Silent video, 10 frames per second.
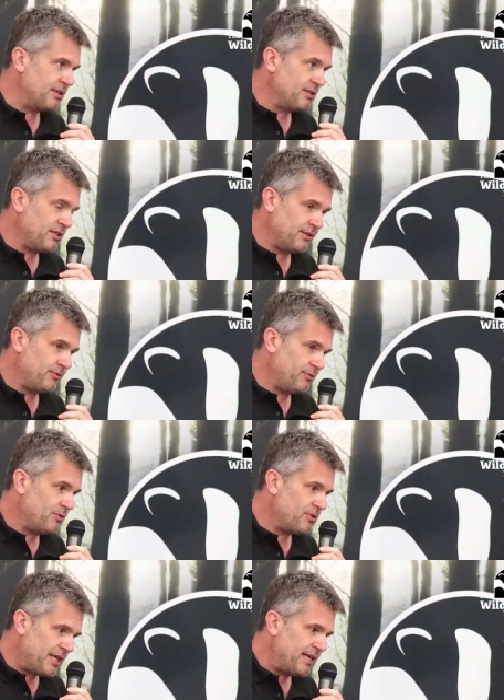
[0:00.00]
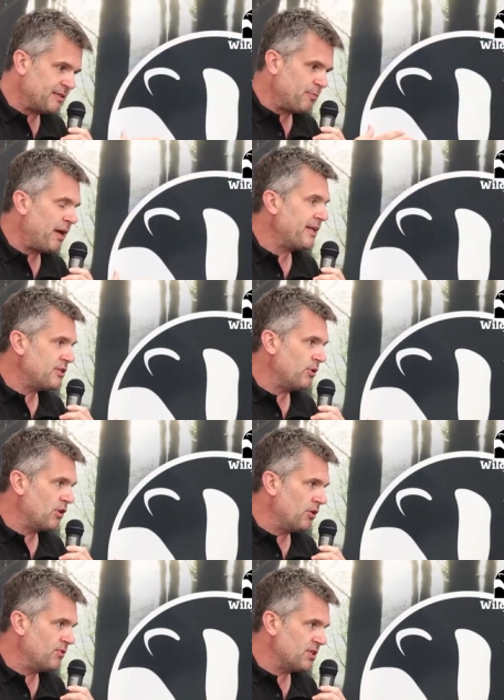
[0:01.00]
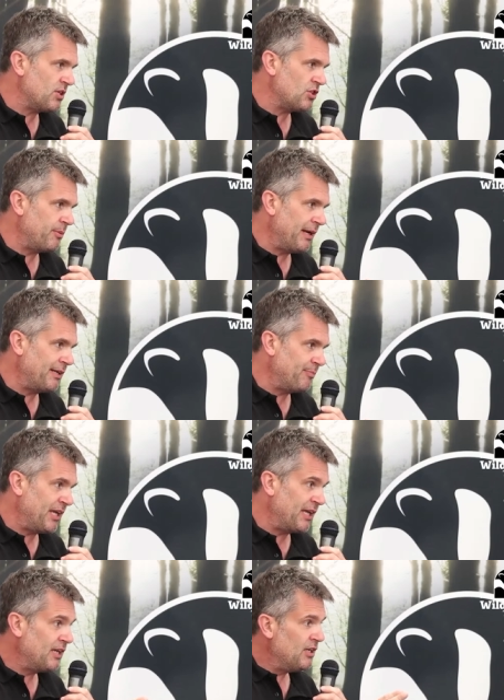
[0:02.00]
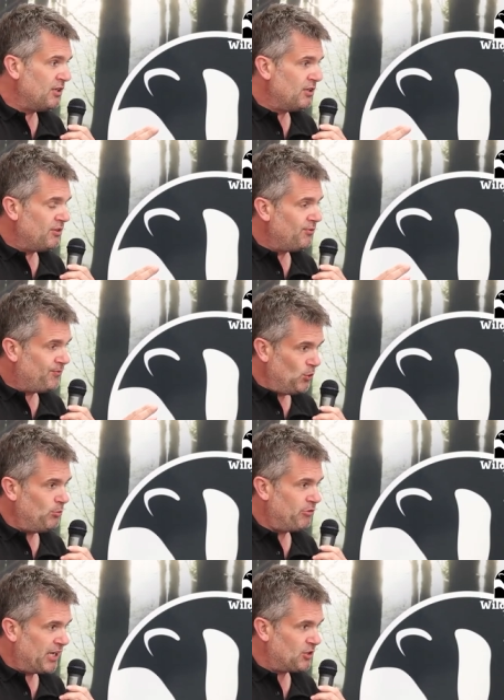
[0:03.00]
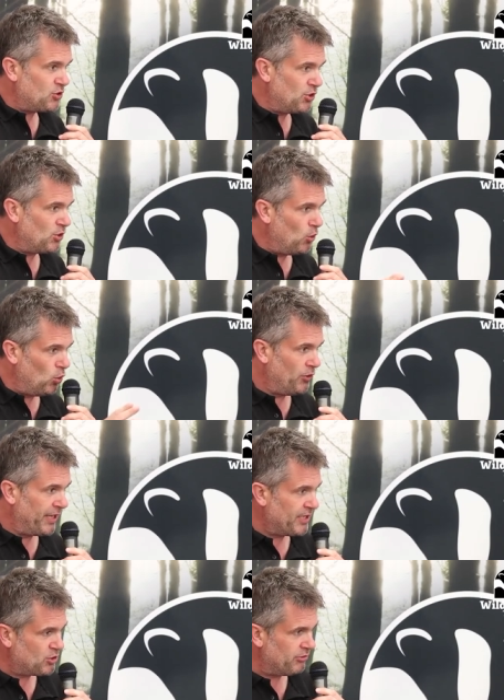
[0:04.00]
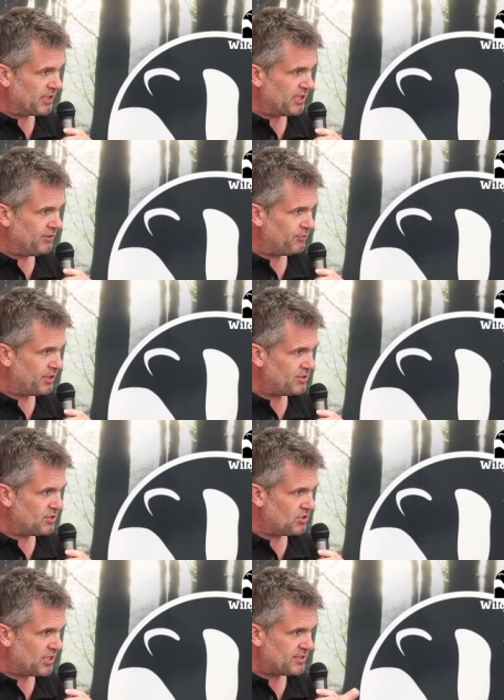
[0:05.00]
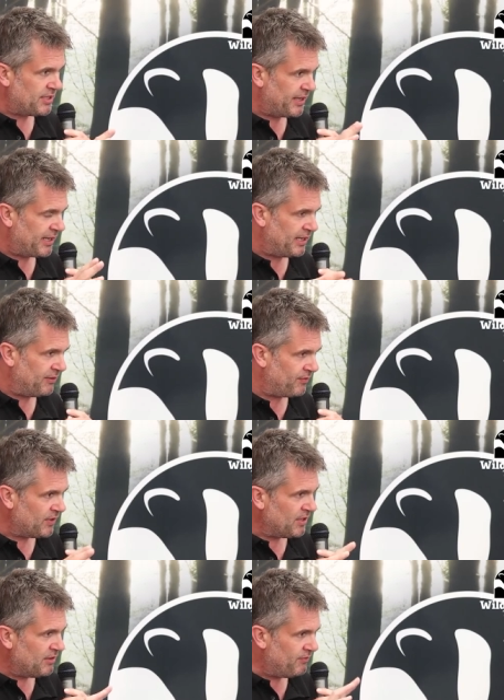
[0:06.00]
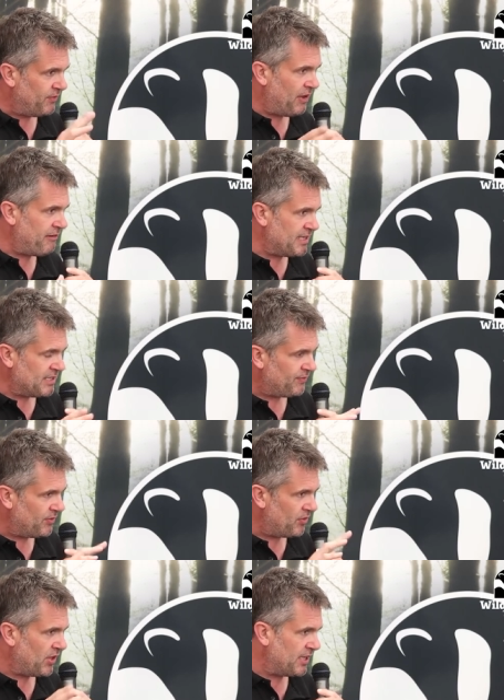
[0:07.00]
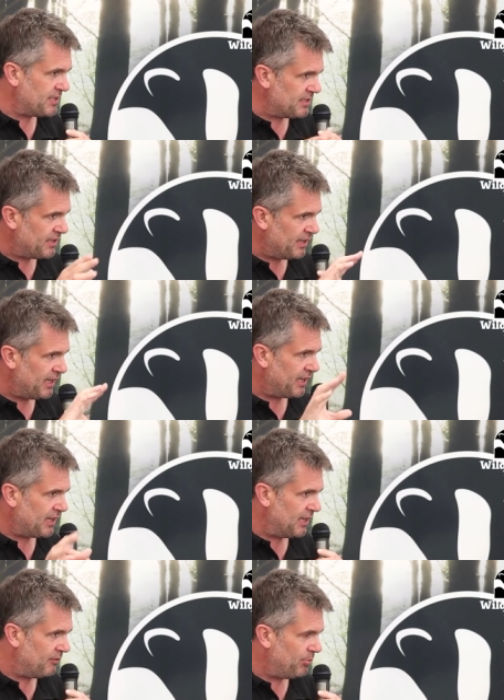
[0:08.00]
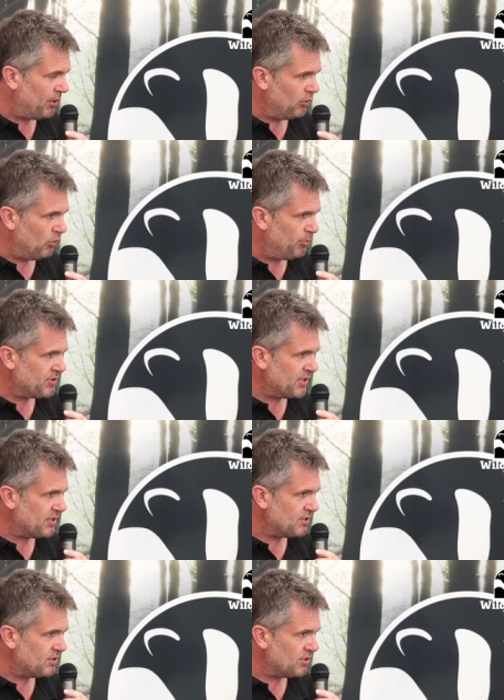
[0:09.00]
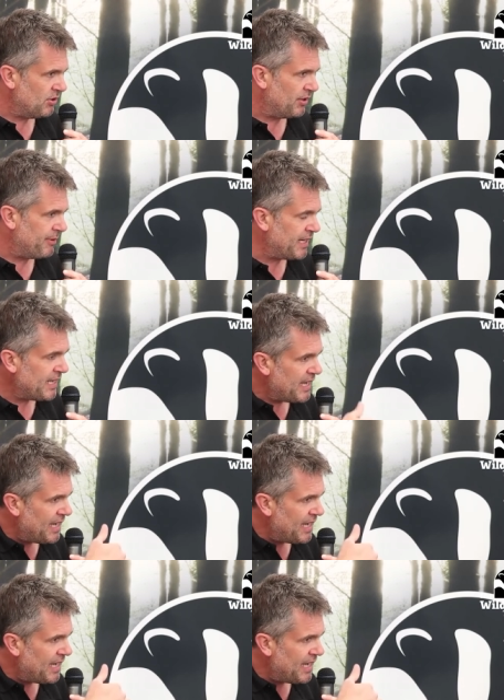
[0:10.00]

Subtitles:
to try and take us back to a conversation about it being food production or nature recovery, suggesting they're kind of very different things and that they're kind of polar opposites and so on. I mean,